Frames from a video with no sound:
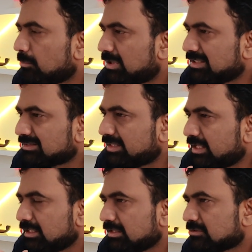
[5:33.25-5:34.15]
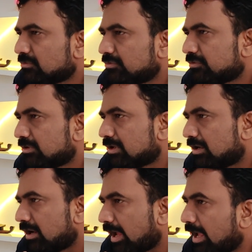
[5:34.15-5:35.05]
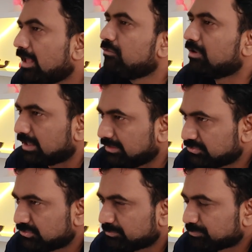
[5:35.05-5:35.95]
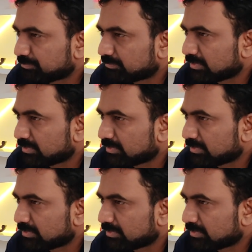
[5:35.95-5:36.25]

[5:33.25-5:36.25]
but the thickness of hair varies.